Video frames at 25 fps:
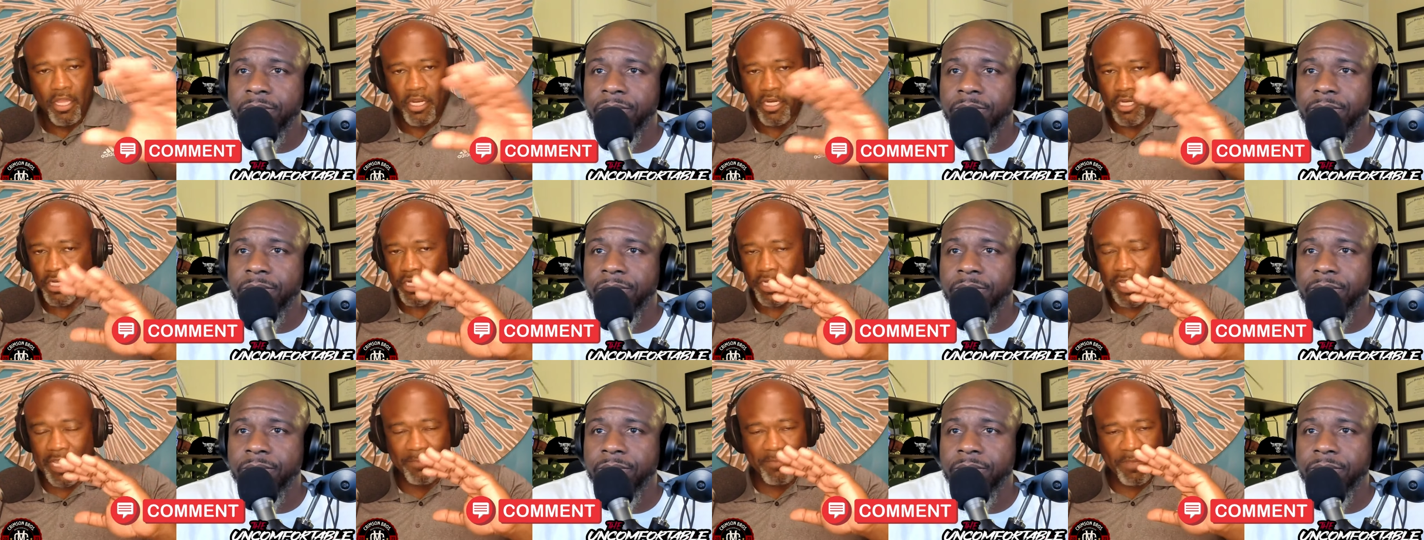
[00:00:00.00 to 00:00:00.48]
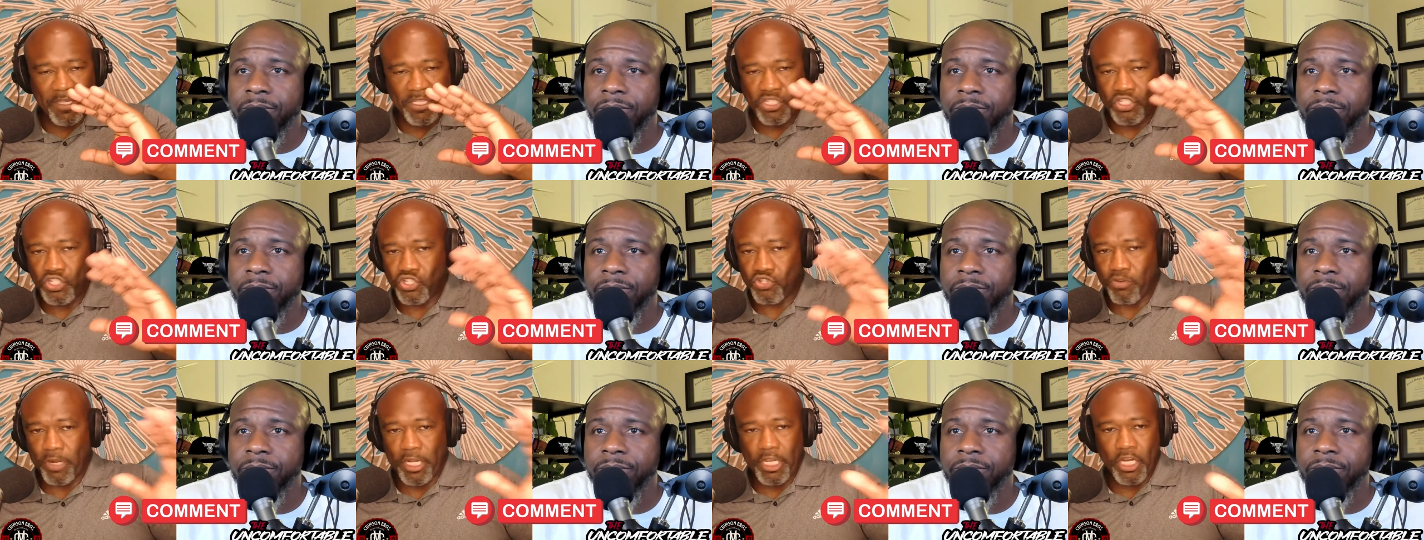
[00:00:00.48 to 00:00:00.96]
Speaker 1: they be
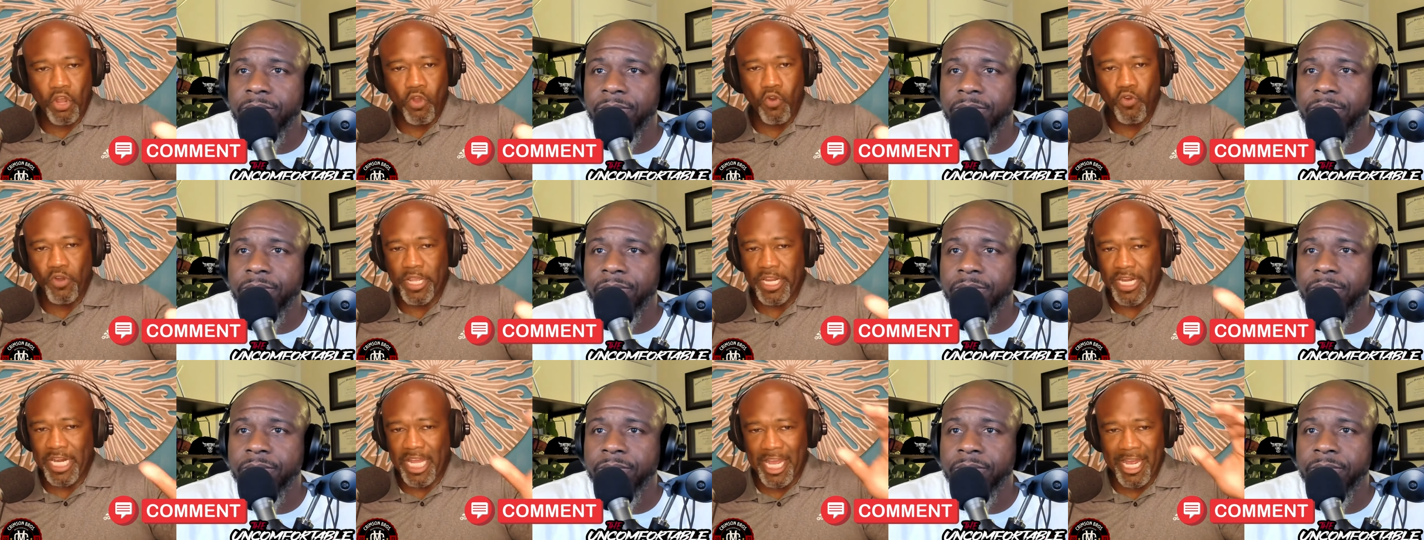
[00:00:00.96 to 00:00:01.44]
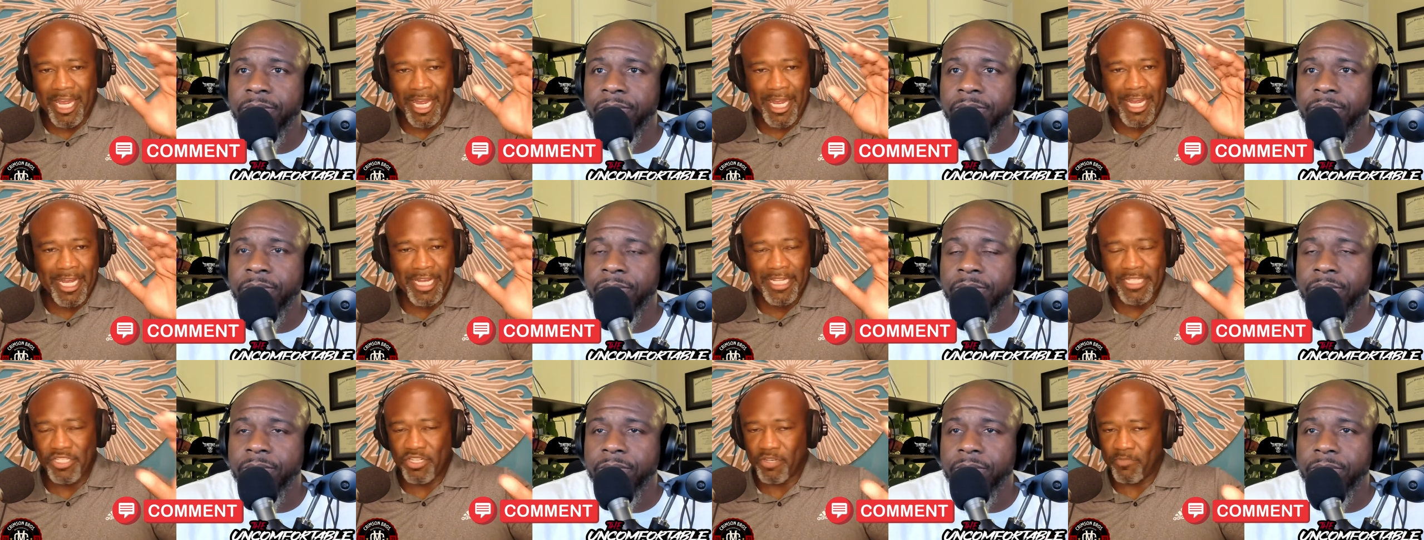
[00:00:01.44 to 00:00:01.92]
straight on it a
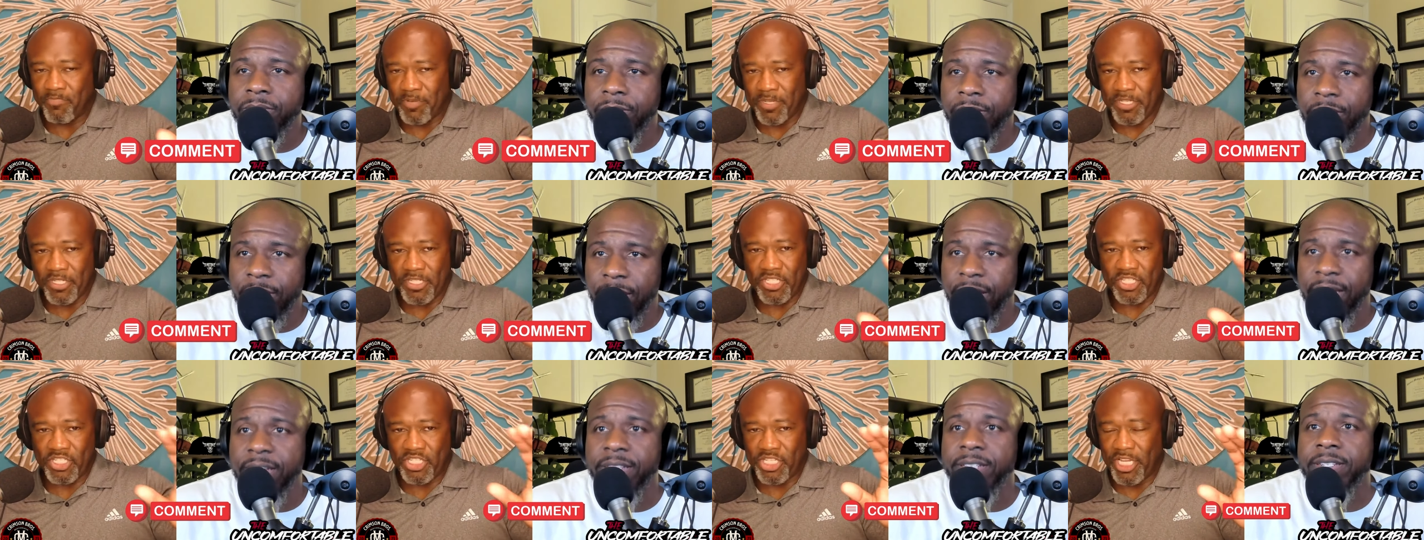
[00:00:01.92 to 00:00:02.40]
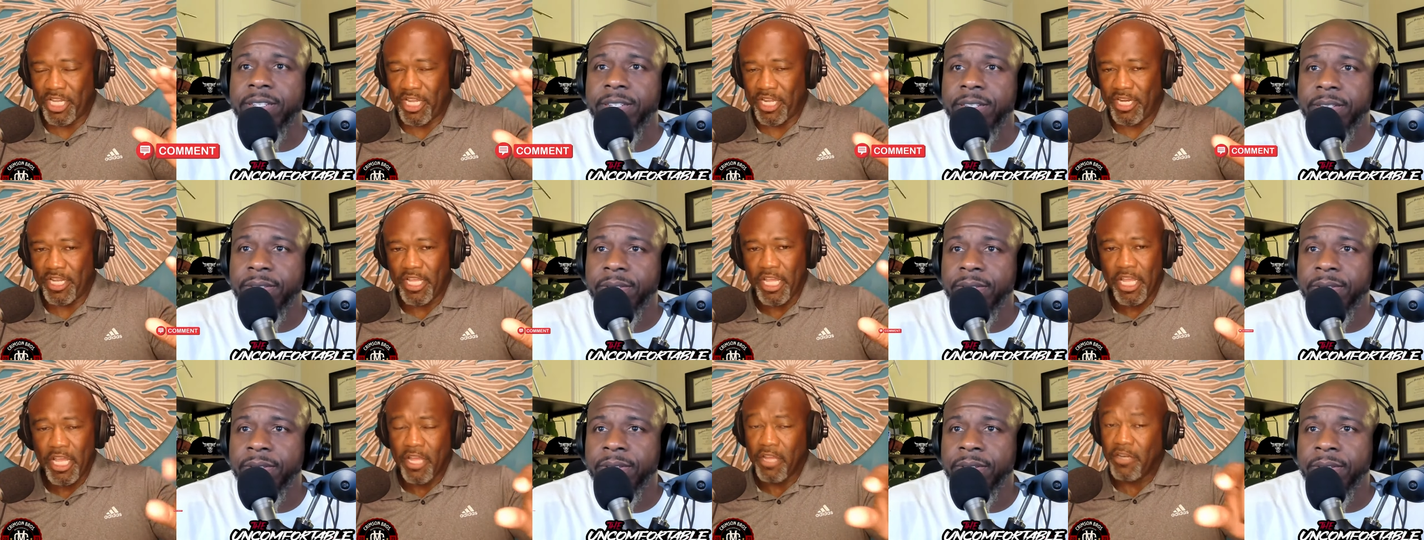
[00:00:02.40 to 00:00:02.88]
hundred percent.
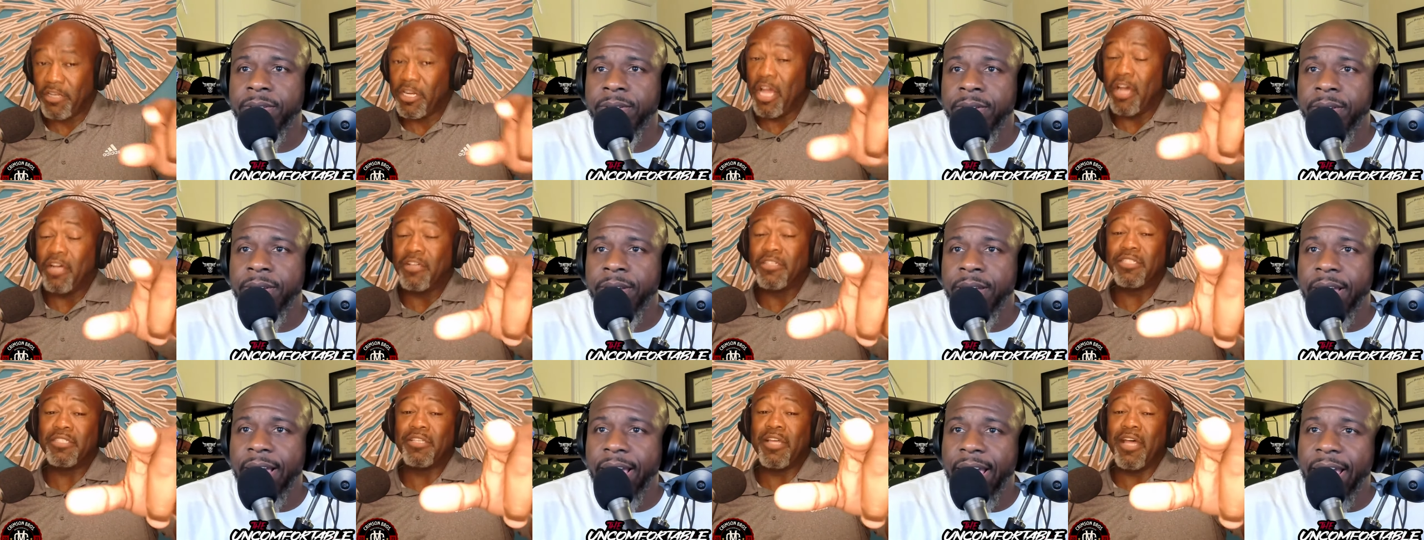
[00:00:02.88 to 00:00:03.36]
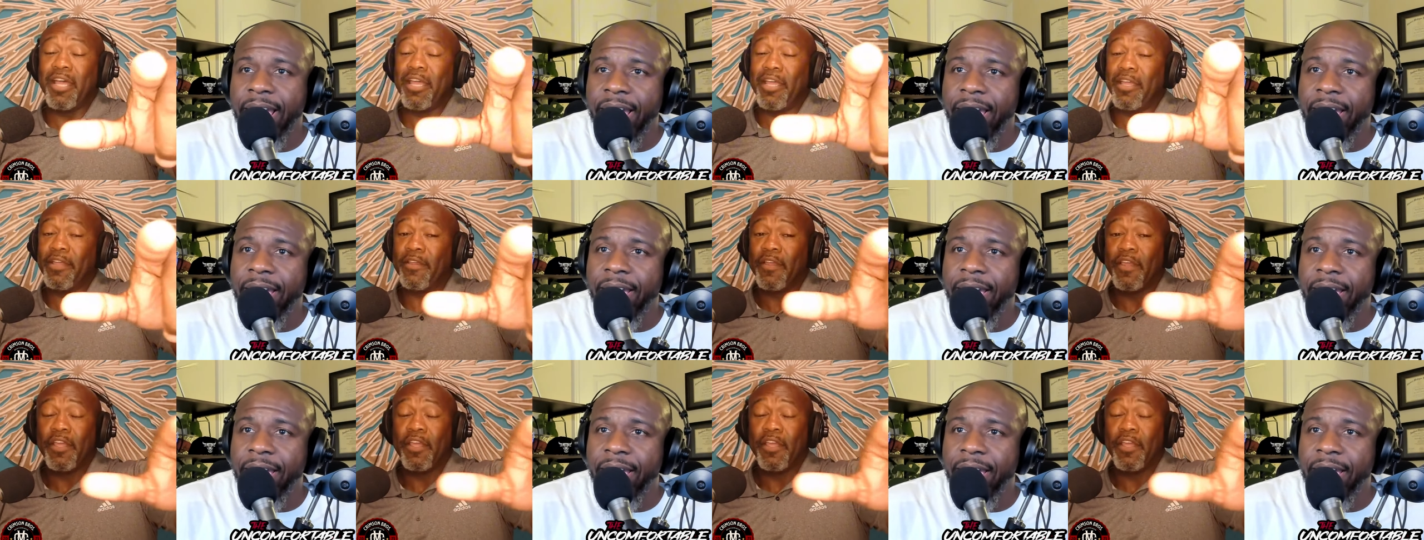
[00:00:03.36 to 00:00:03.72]
No, hey,